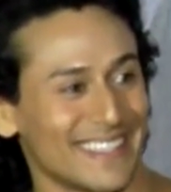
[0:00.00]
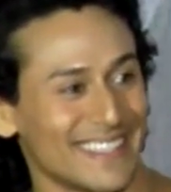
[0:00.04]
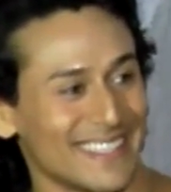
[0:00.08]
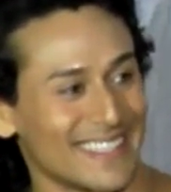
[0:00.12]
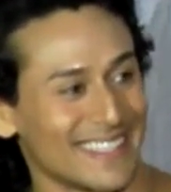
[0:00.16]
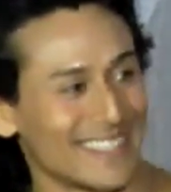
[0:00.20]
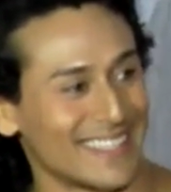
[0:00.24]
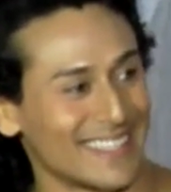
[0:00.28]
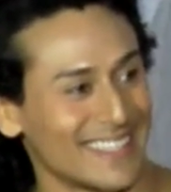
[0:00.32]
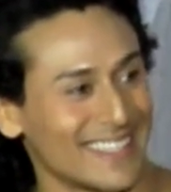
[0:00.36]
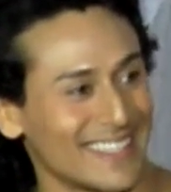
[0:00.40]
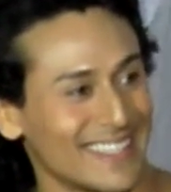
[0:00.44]

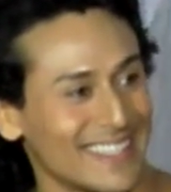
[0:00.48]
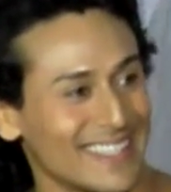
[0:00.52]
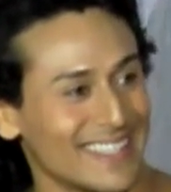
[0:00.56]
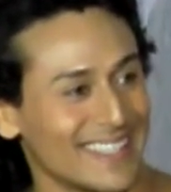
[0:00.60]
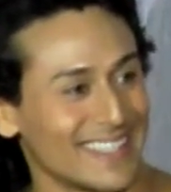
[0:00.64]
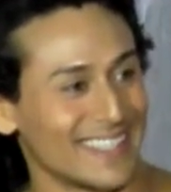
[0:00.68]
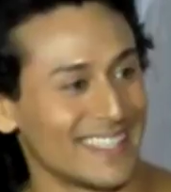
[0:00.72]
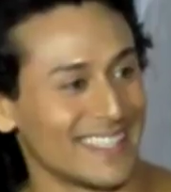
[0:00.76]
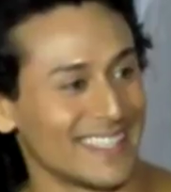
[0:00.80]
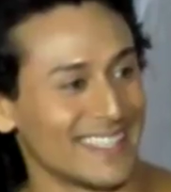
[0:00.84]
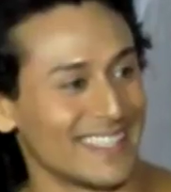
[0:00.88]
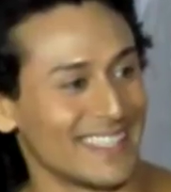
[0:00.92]

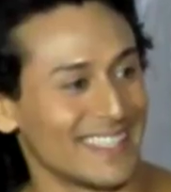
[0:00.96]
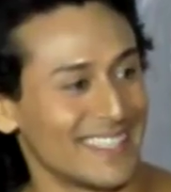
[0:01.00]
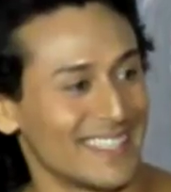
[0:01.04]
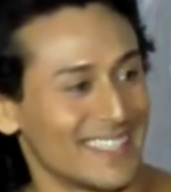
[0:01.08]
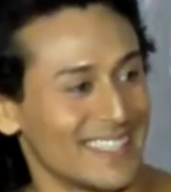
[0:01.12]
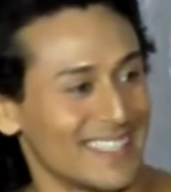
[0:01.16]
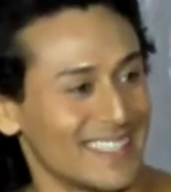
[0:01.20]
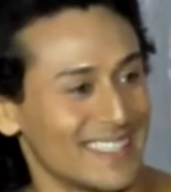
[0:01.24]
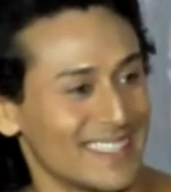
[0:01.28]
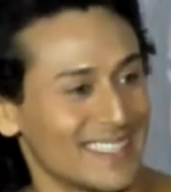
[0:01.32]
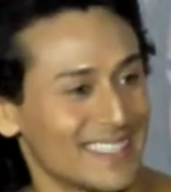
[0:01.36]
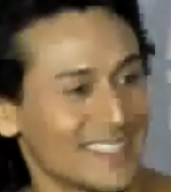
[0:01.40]

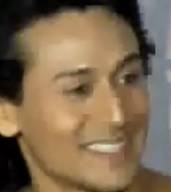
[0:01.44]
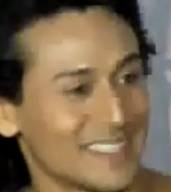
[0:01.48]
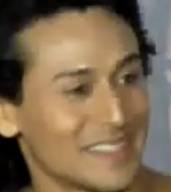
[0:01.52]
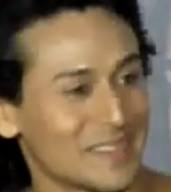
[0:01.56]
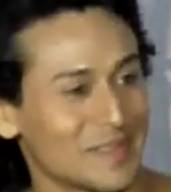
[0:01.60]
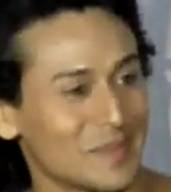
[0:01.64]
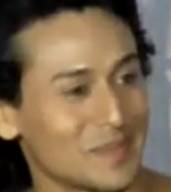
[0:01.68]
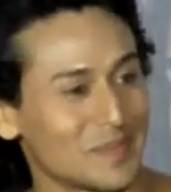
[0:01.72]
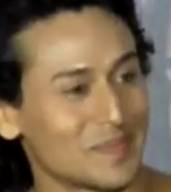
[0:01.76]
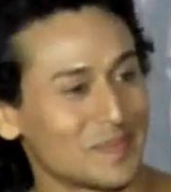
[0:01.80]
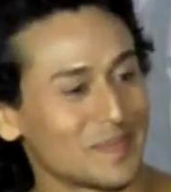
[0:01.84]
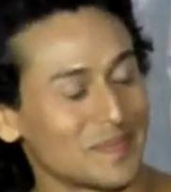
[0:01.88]

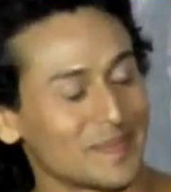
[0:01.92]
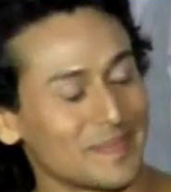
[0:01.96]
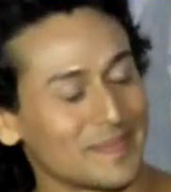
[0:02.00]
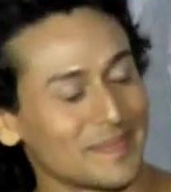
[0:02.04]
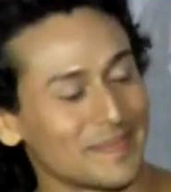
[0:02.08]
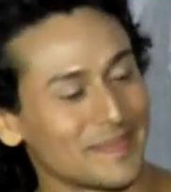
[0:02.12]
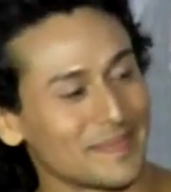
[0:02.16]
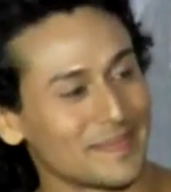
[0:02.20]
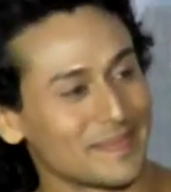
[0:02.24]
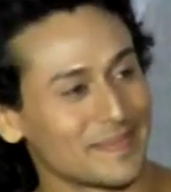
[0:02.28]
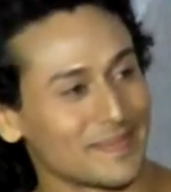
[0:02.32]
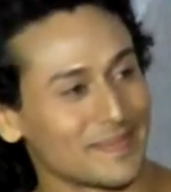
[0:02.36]
(silent)